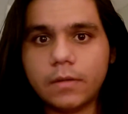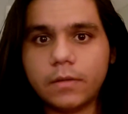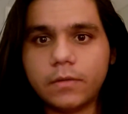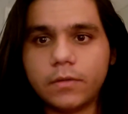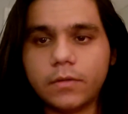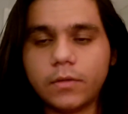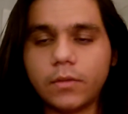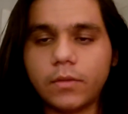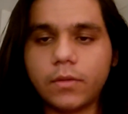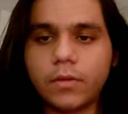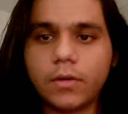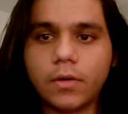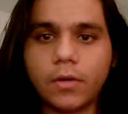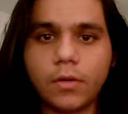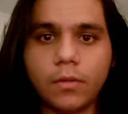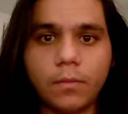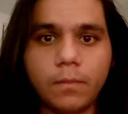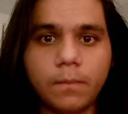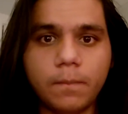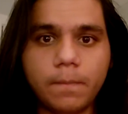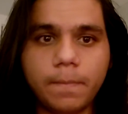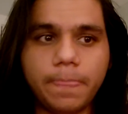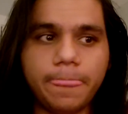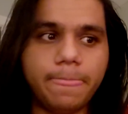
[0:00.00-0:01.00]
so you know,
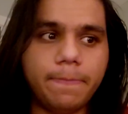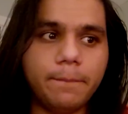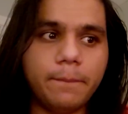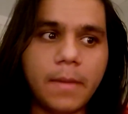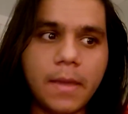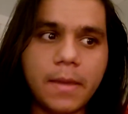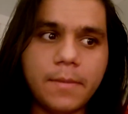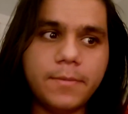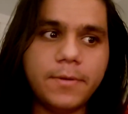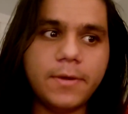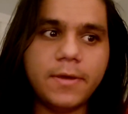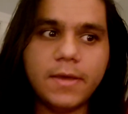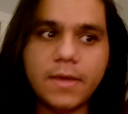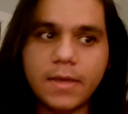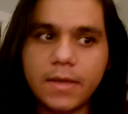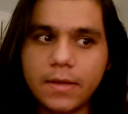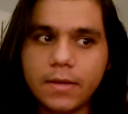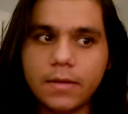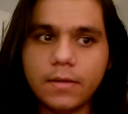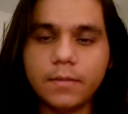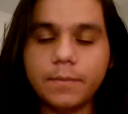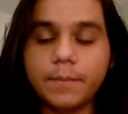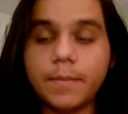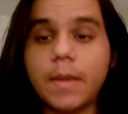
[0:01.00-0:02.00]

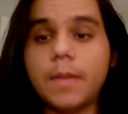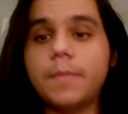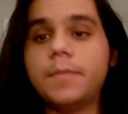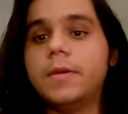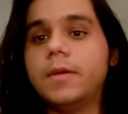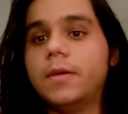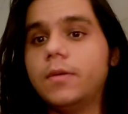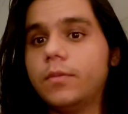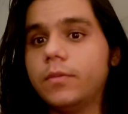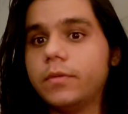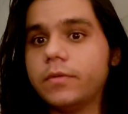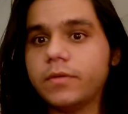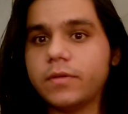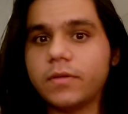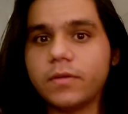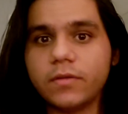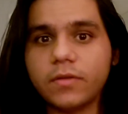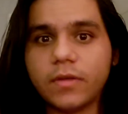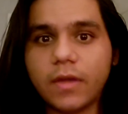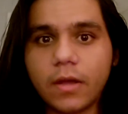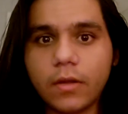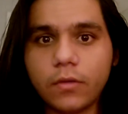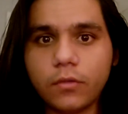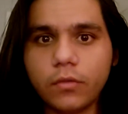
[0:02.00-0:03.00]
maybe maybe he was
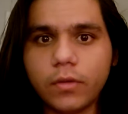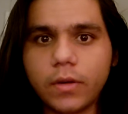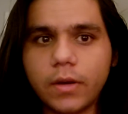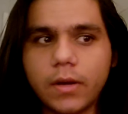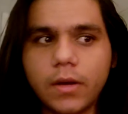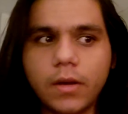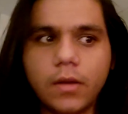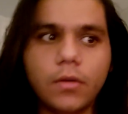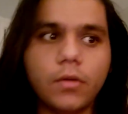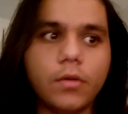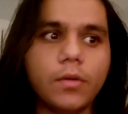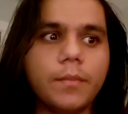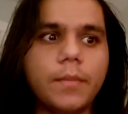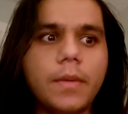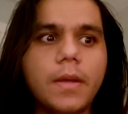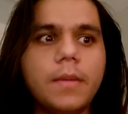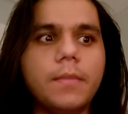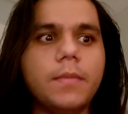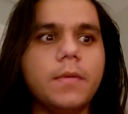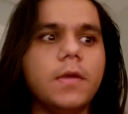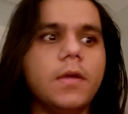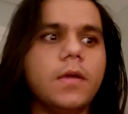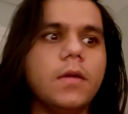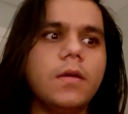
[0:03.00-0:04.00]
exaggerating, or
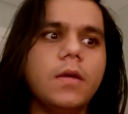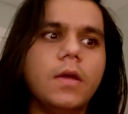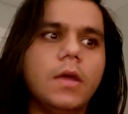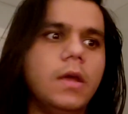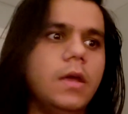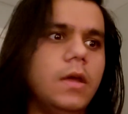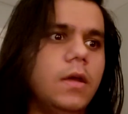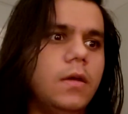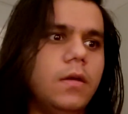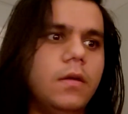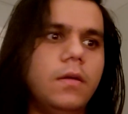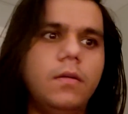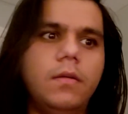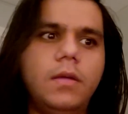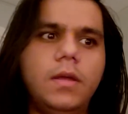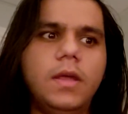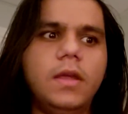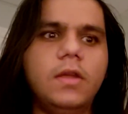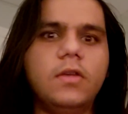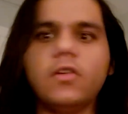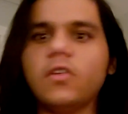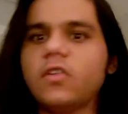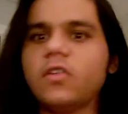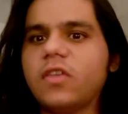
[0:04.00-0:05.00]
maybe
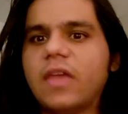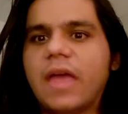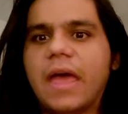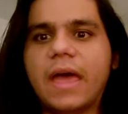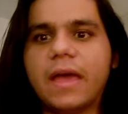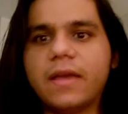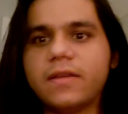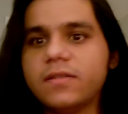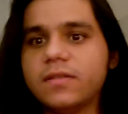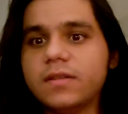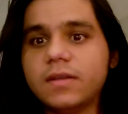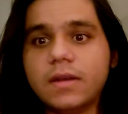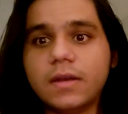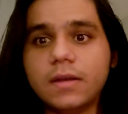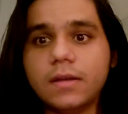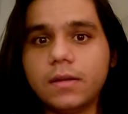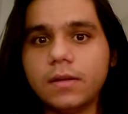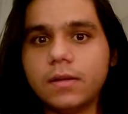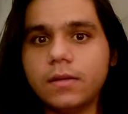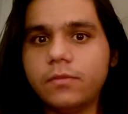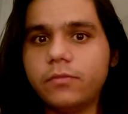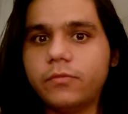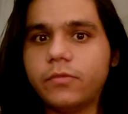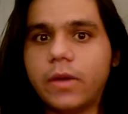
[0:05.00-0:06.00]
he just
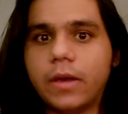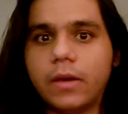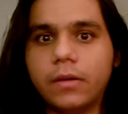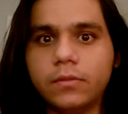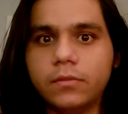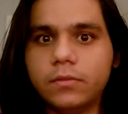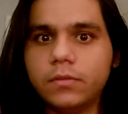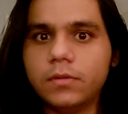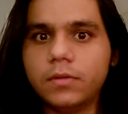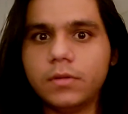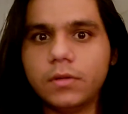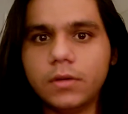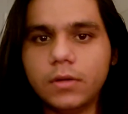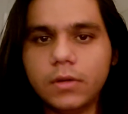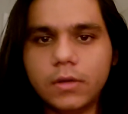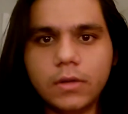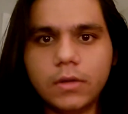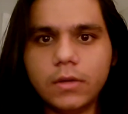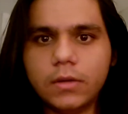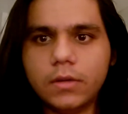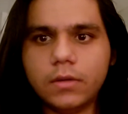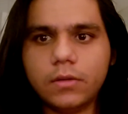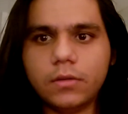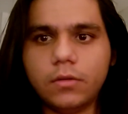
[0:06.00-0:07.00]
accidentally found,
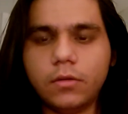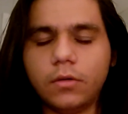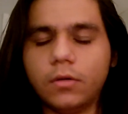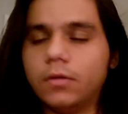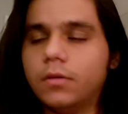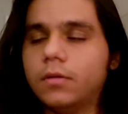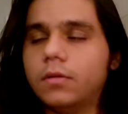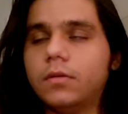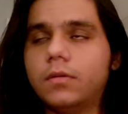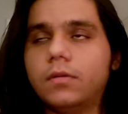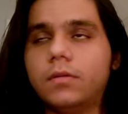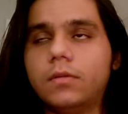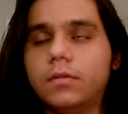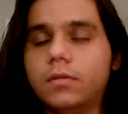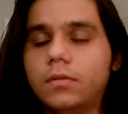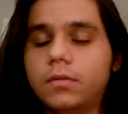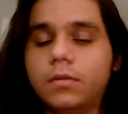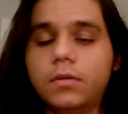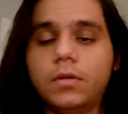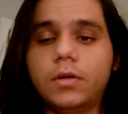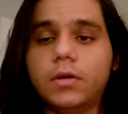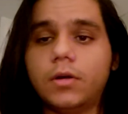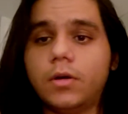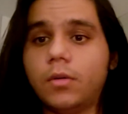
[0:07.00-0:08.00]
or
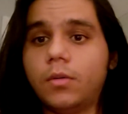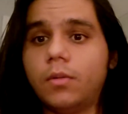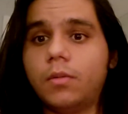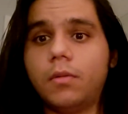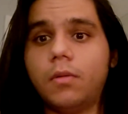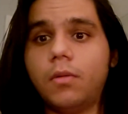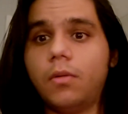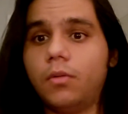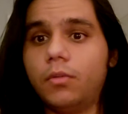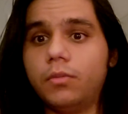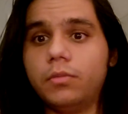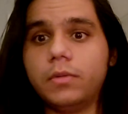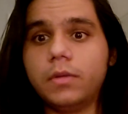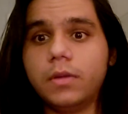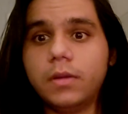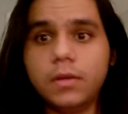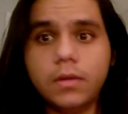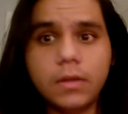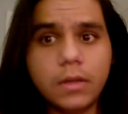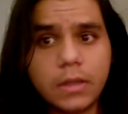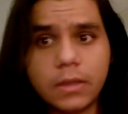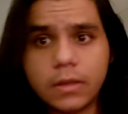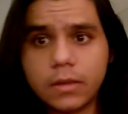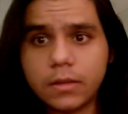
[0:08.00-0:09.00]
you know,
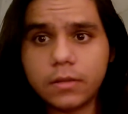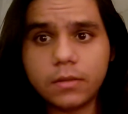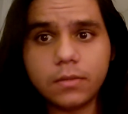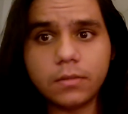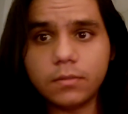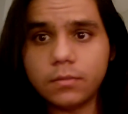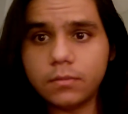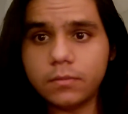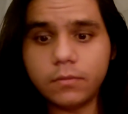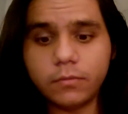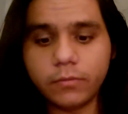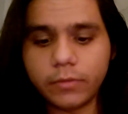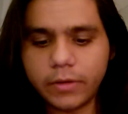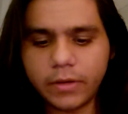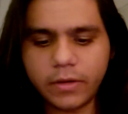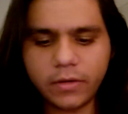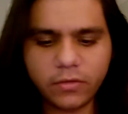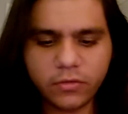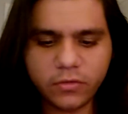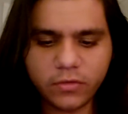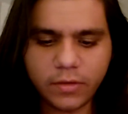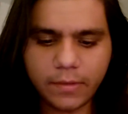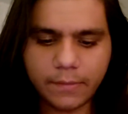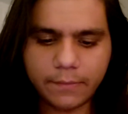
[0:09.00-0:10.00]
only
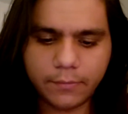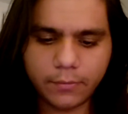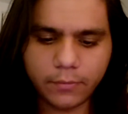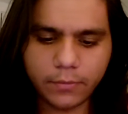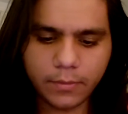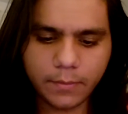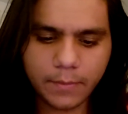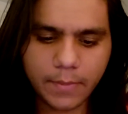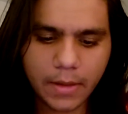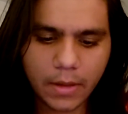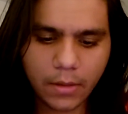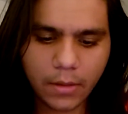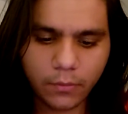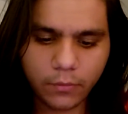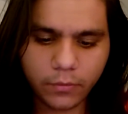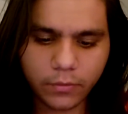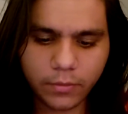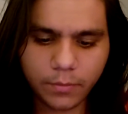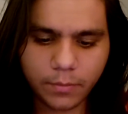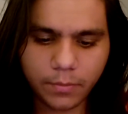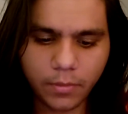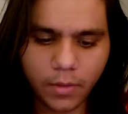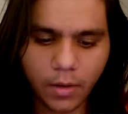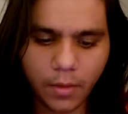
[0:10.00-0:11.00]
relationships where the man was
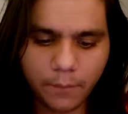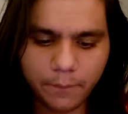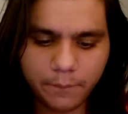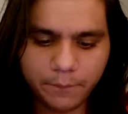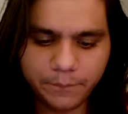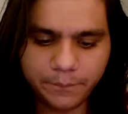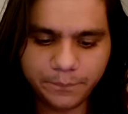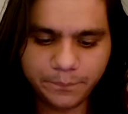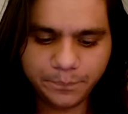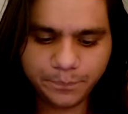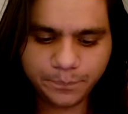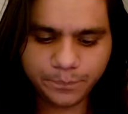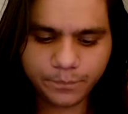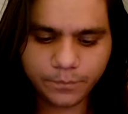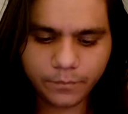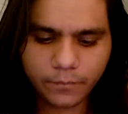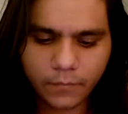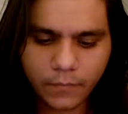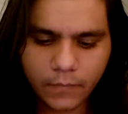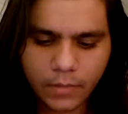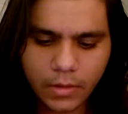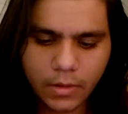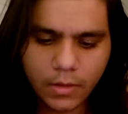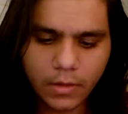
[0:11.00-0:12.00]
the problem.
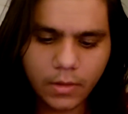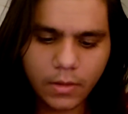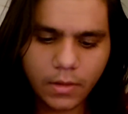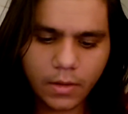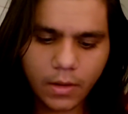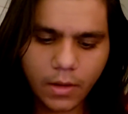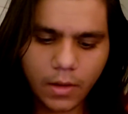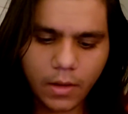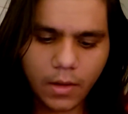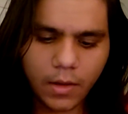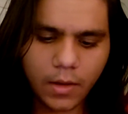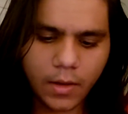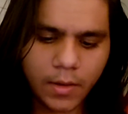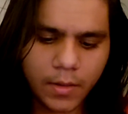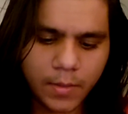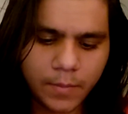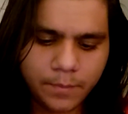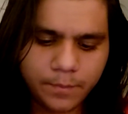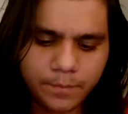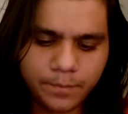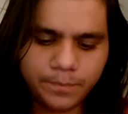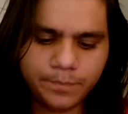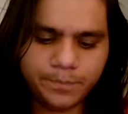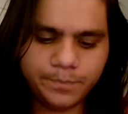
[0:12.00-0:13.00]

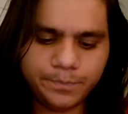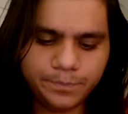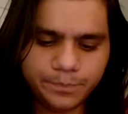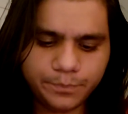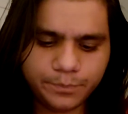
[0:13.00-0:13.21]
Um,